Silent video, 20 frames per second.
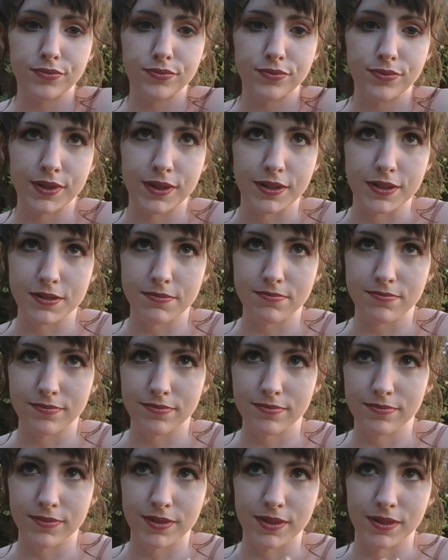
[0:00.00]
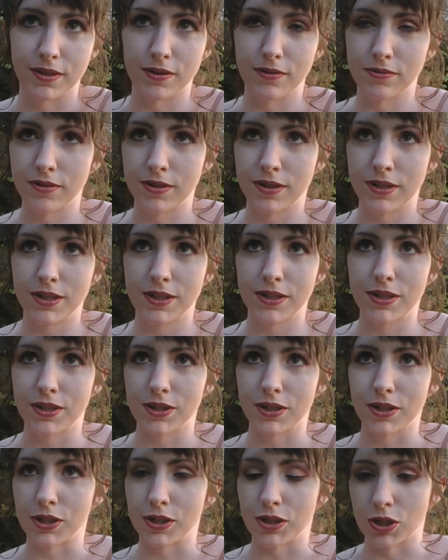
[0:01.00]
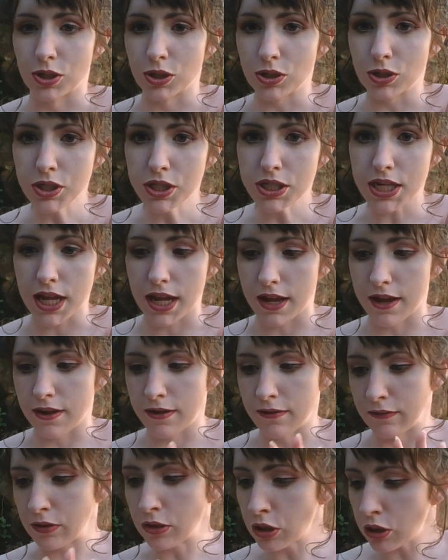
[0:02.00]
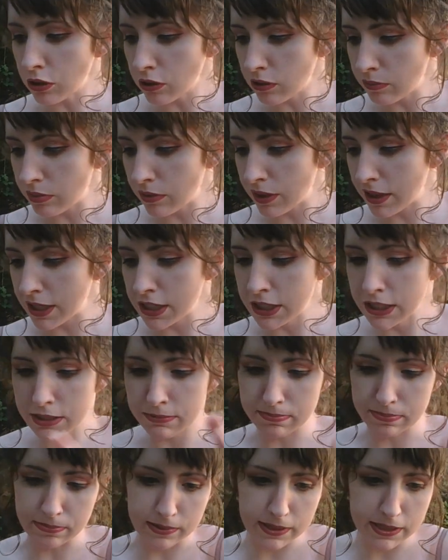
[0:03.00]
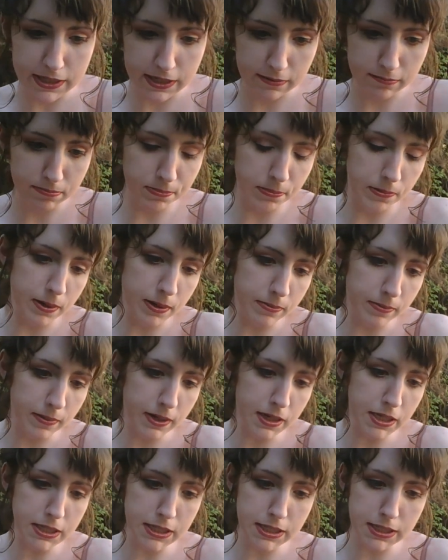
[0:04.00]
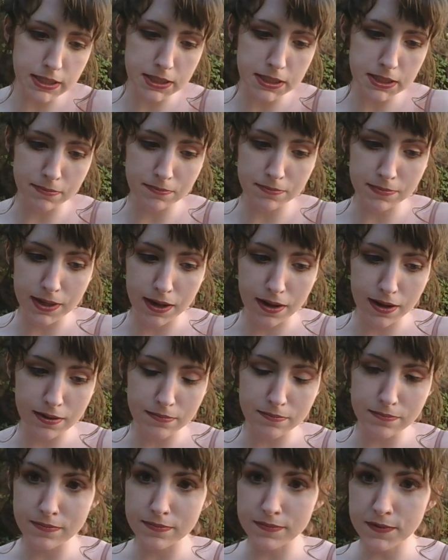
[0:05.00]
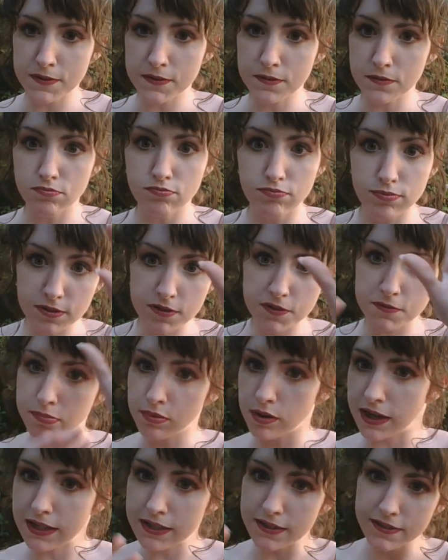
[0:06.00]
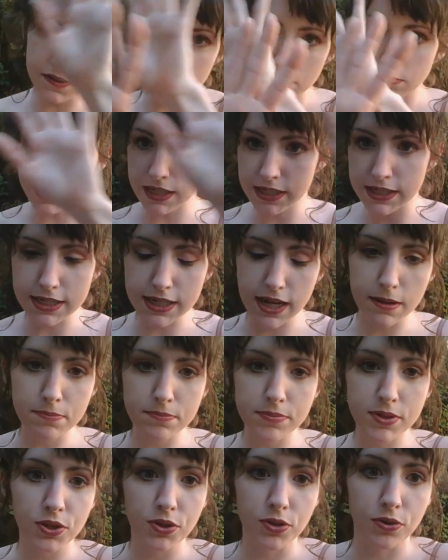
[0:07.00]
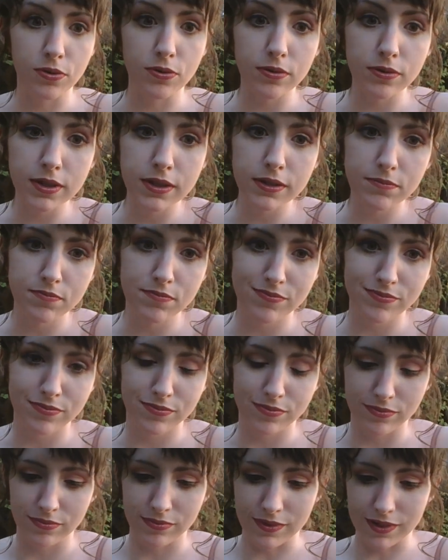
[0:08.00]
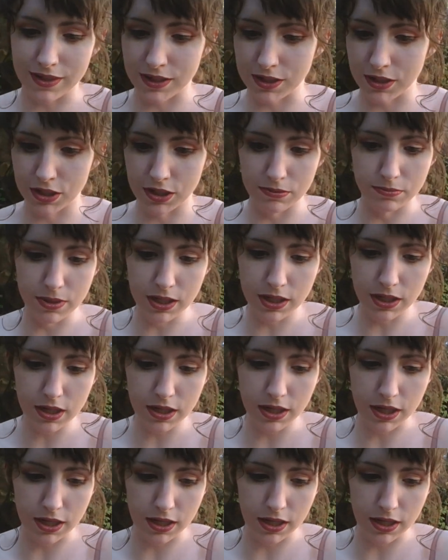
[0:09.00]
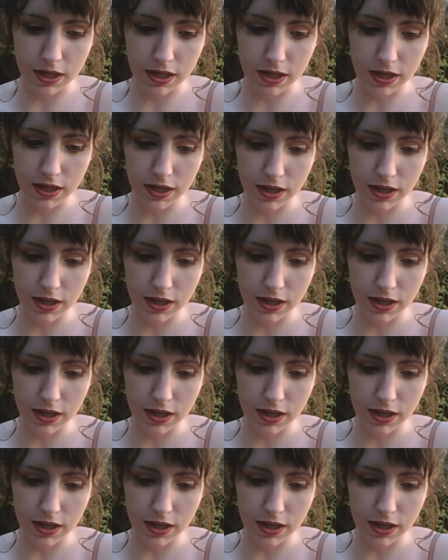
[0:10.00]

yes, you know, girls have girl brains, boys have boy brains, and sometimes those brains are mixed up too. And it could be in